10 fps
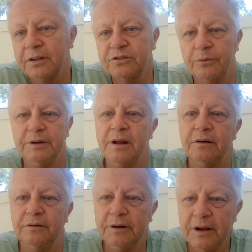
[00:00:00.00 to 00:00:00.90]
So we
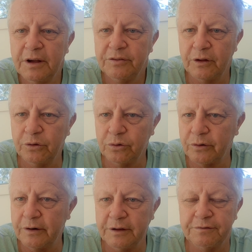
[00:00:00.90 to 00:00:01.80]
know the
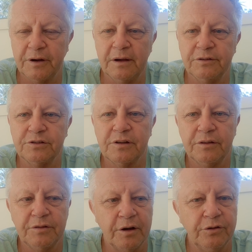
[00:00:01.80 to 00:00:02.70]
law only favours
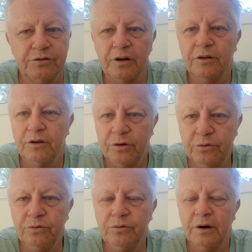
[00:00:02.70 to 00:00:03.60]
those
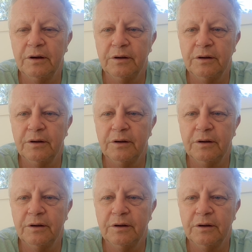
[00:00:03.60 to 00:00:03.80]
whose